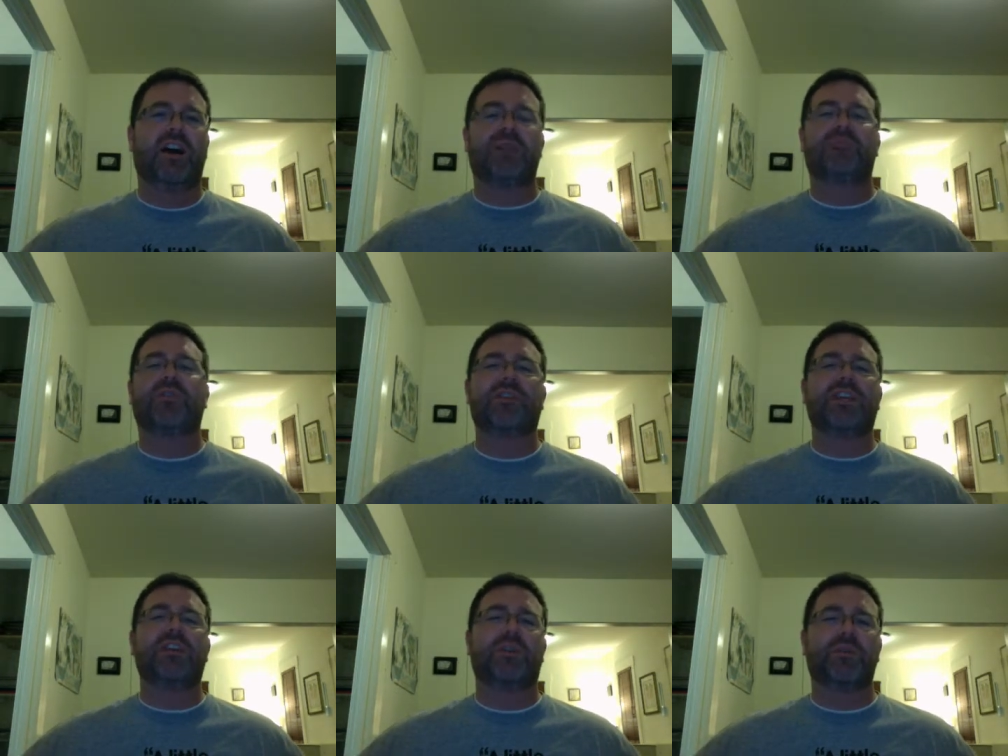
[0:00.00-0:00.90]

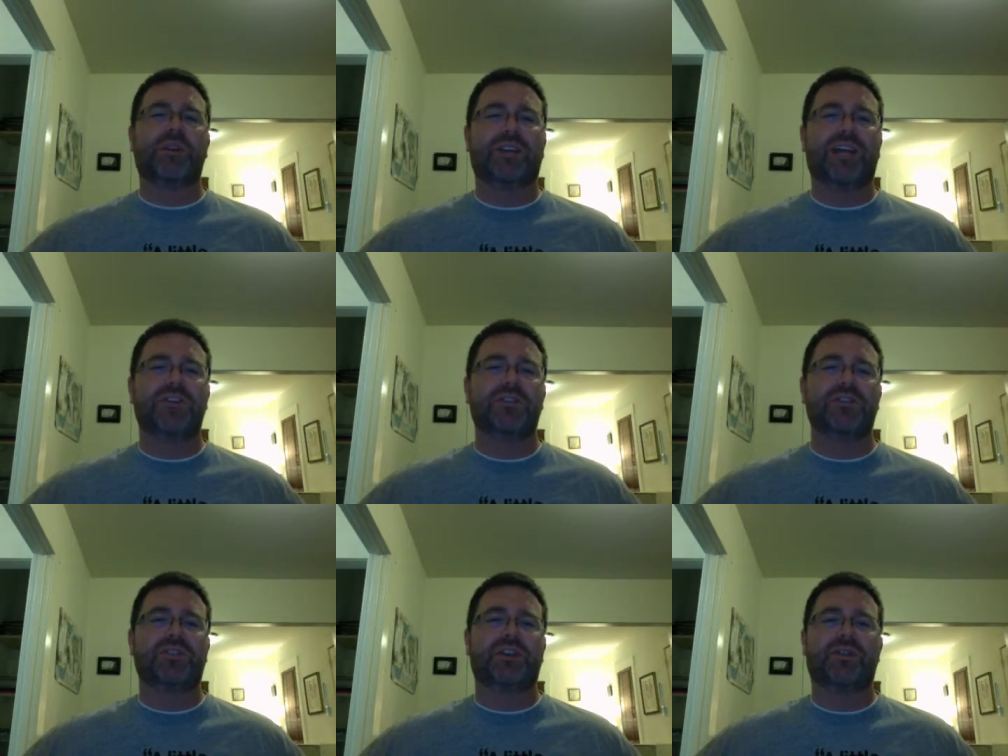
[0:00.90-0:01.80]
improving your communication
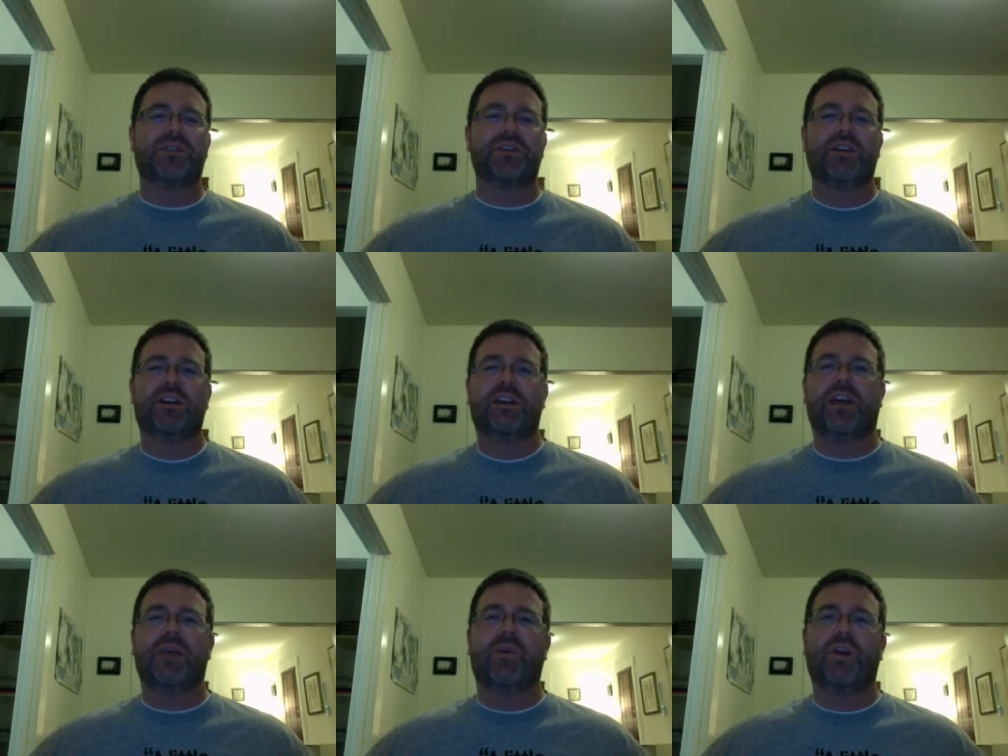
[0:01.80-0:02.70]
skills,
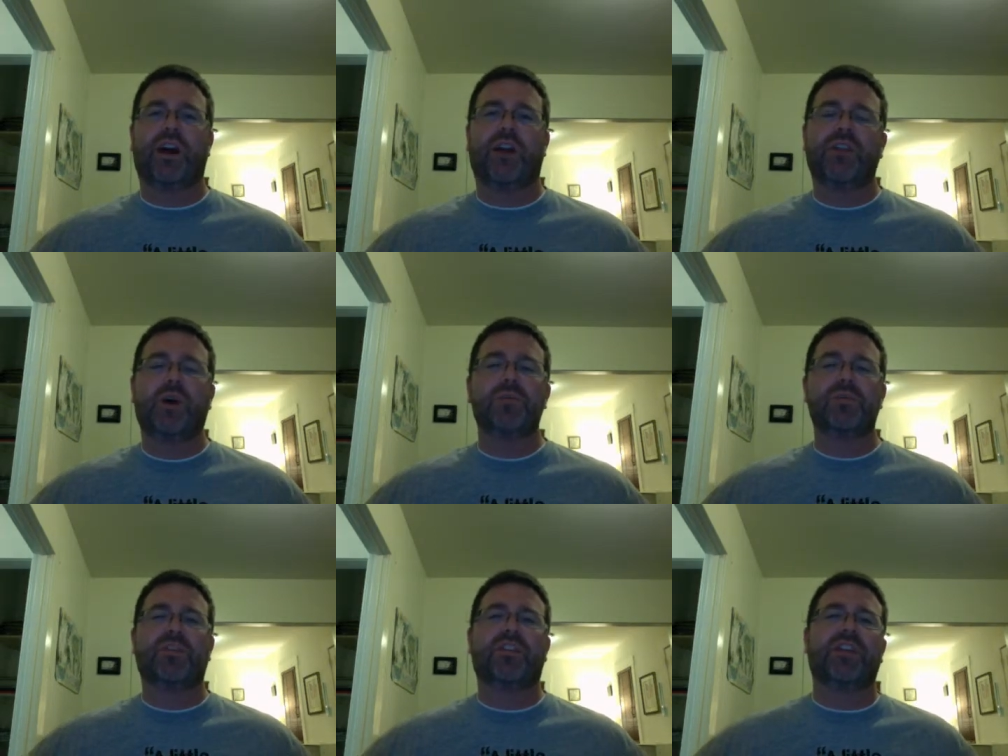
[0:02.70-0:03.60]
and whatnot. Those
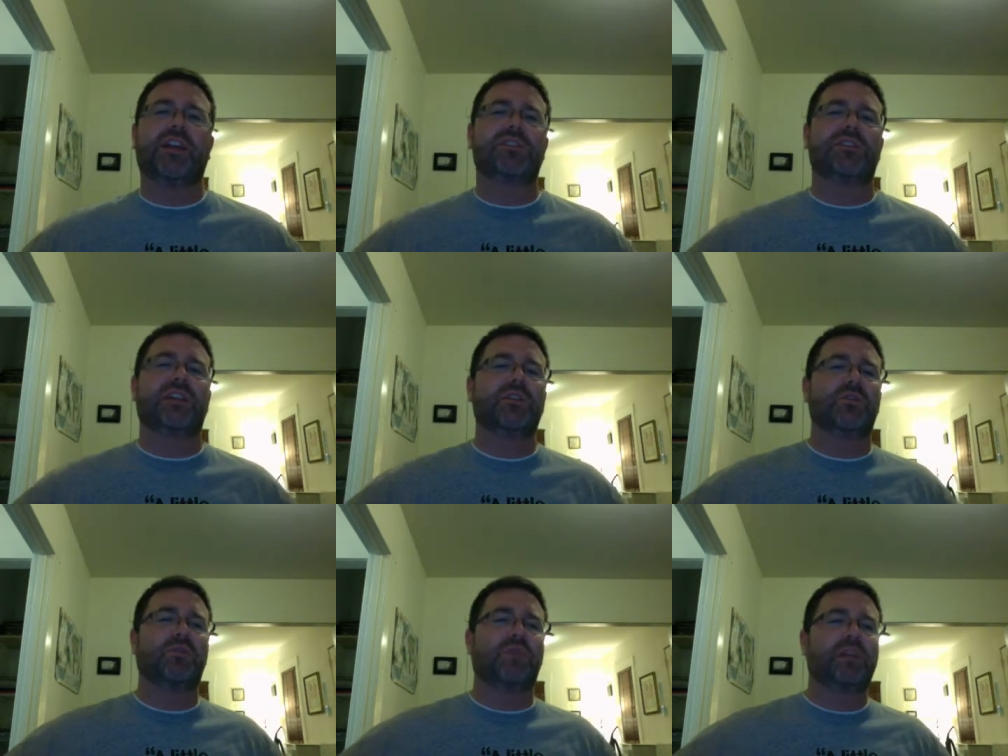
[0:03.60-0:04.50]
are the things that you
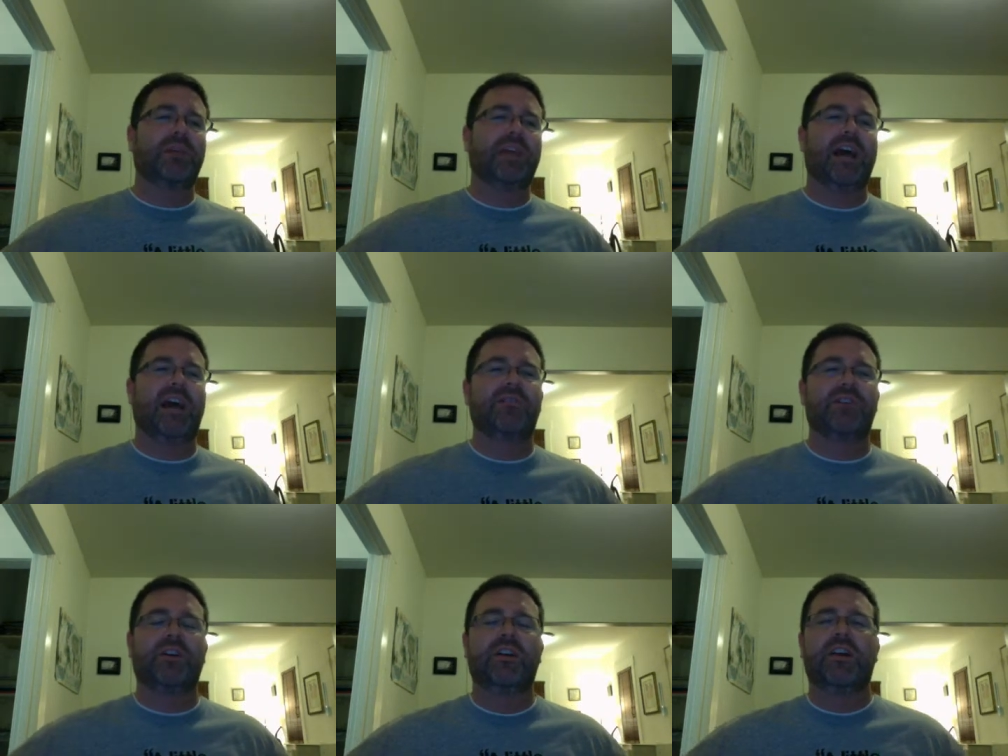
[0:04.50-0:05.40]
should really be
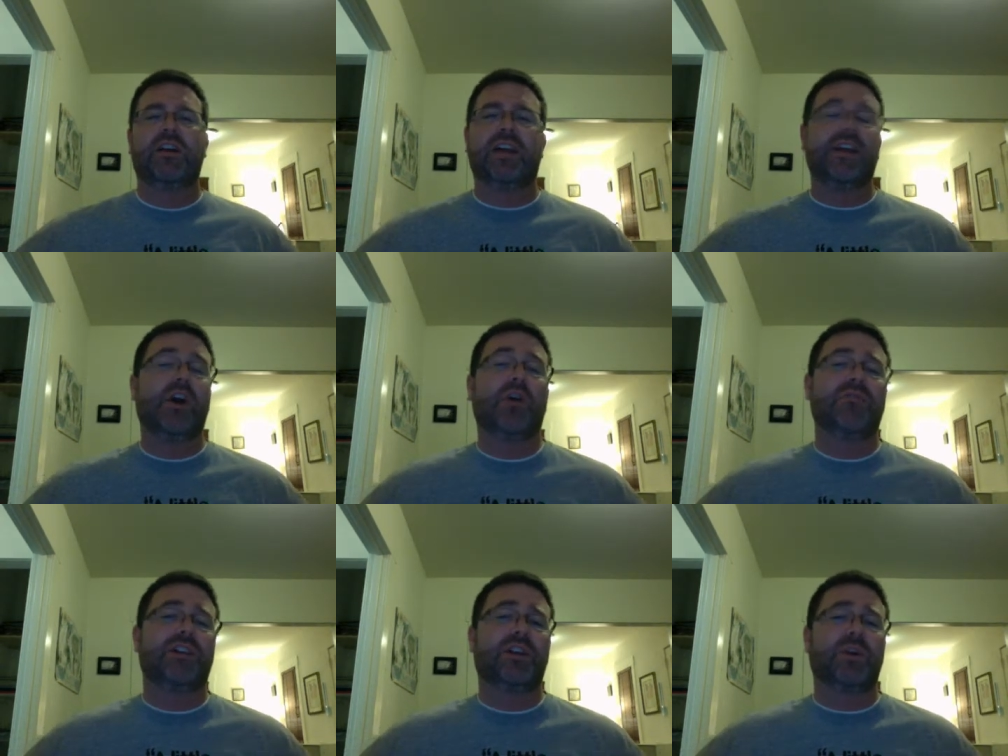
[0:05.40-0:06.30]
after, and then
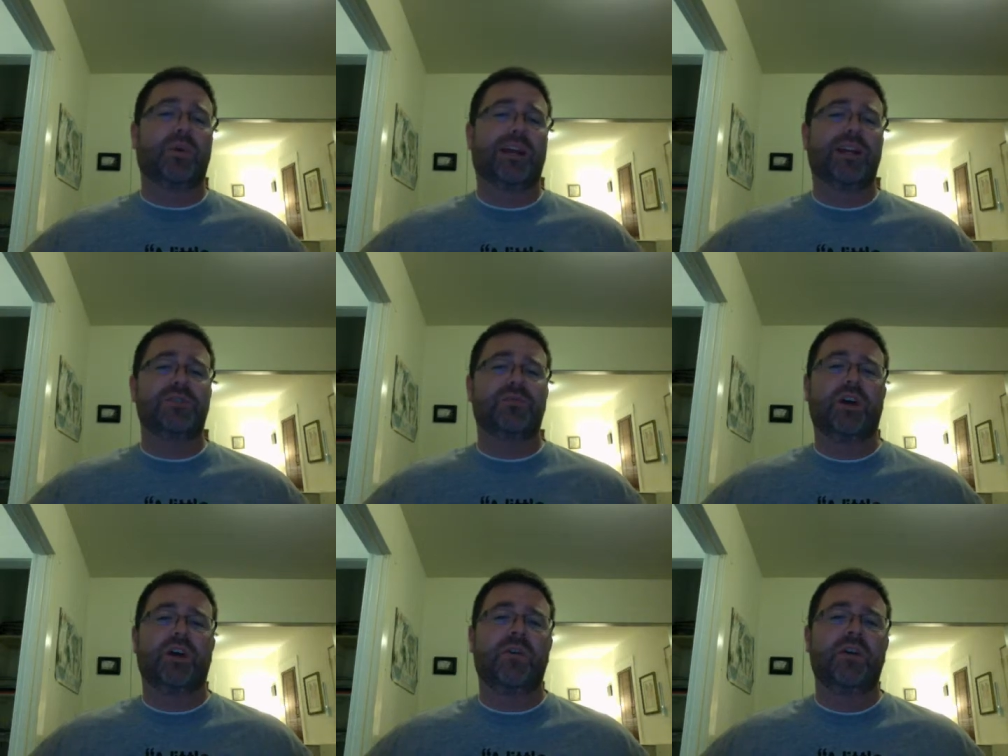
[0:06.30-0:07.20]
hopefully the grades
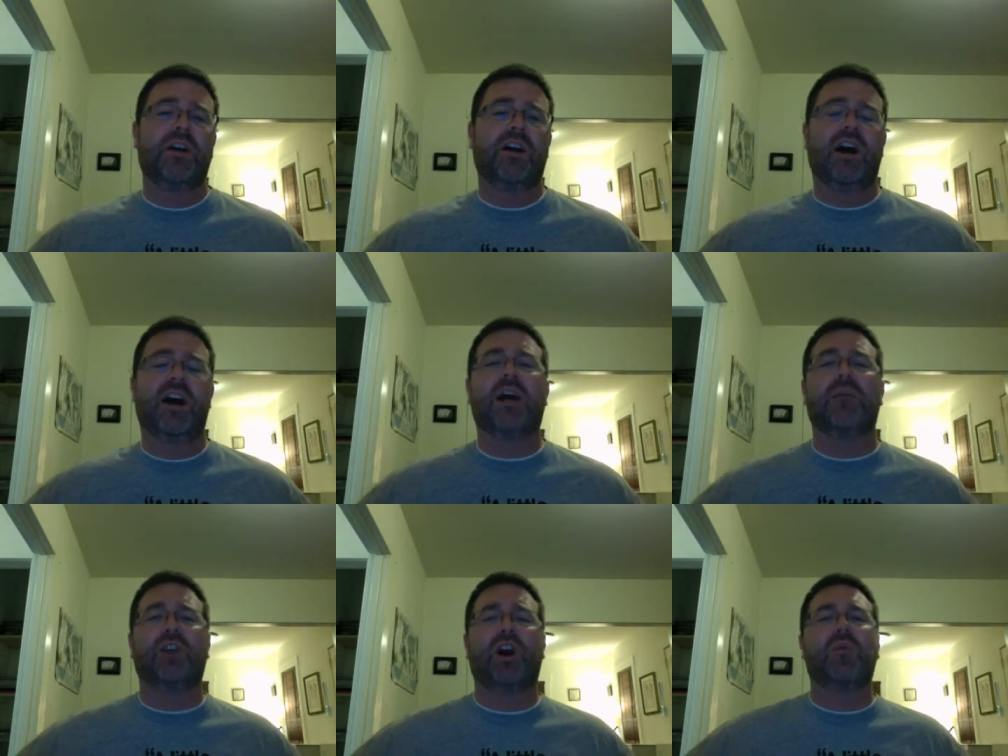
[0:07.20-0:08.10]
will come
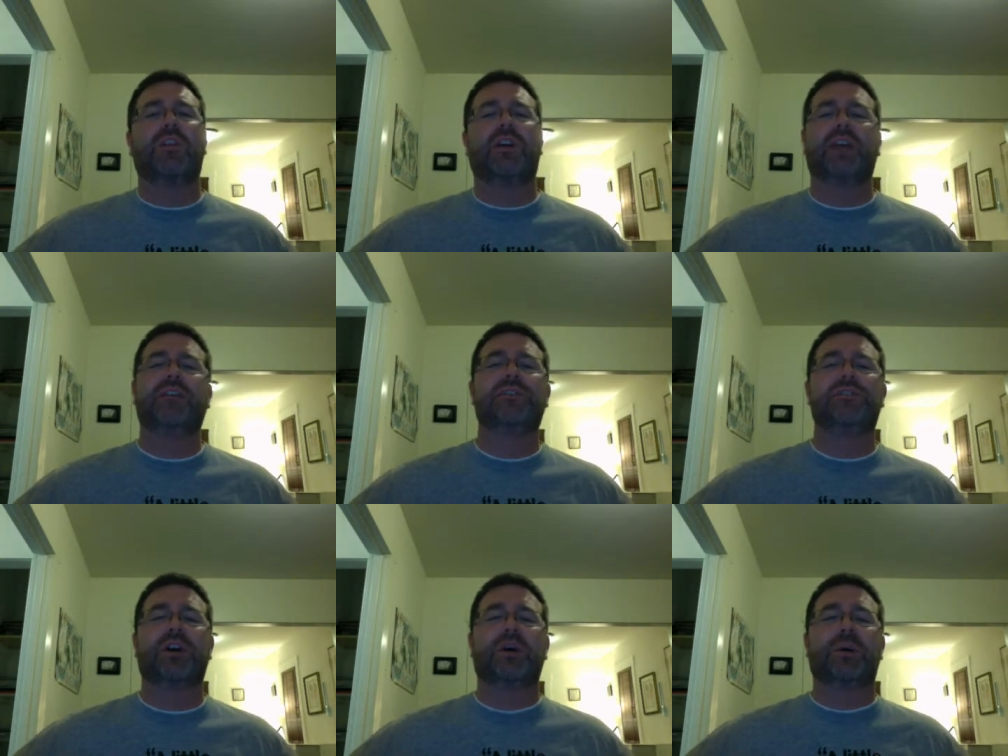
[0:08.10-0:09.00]
along with that.
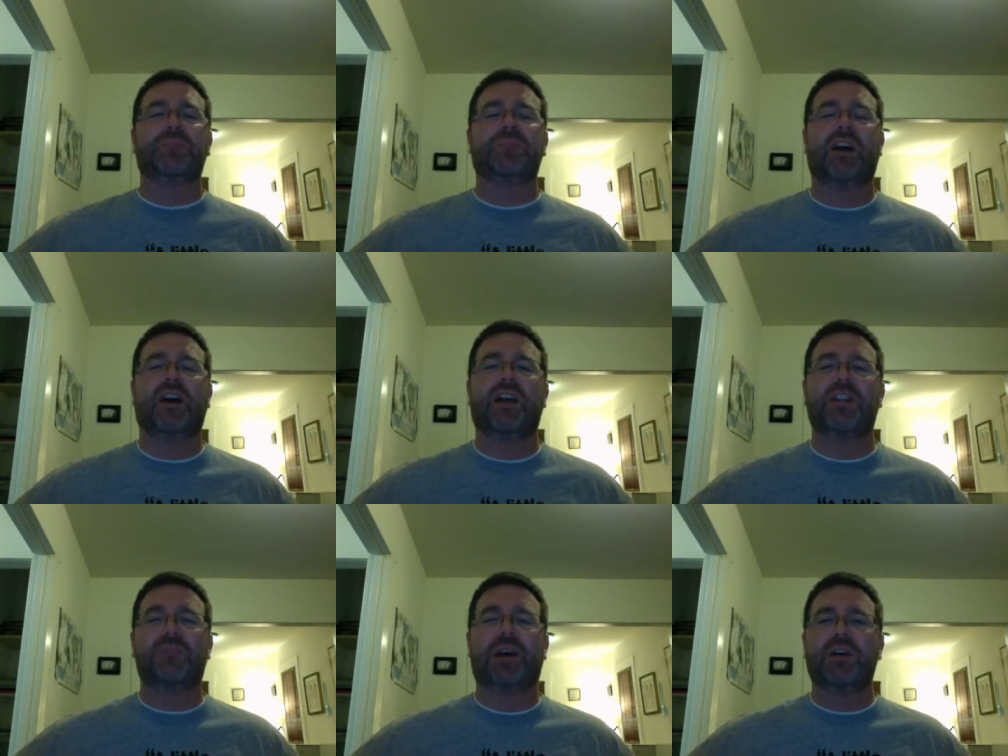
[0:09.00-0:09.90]
So
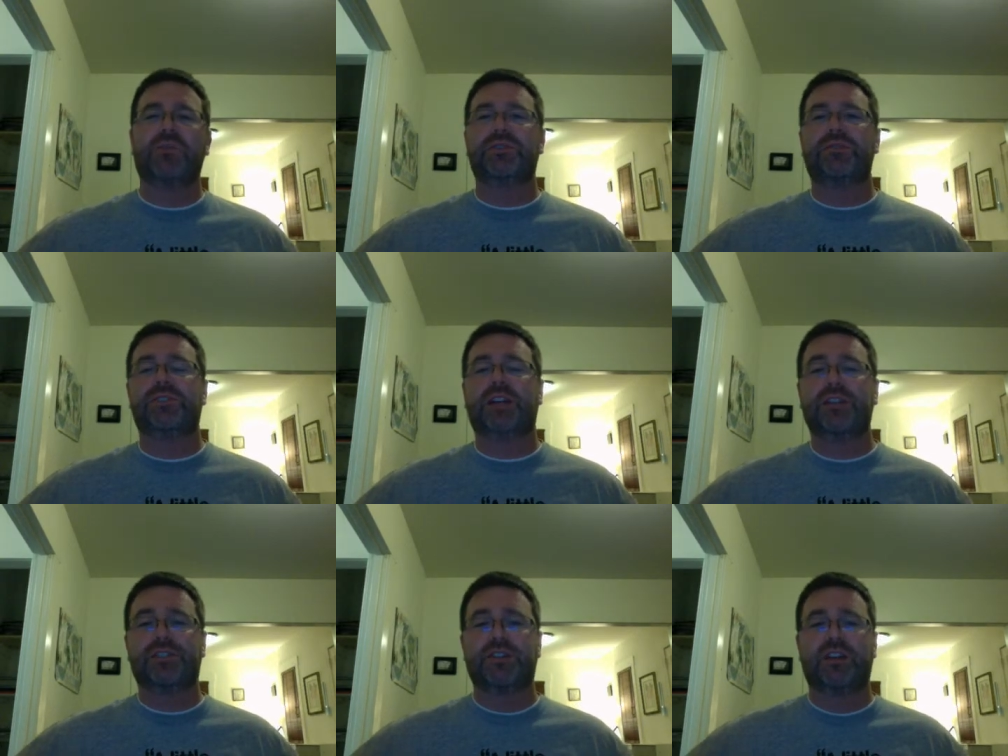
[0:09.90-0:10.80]
that's my own 2 cents.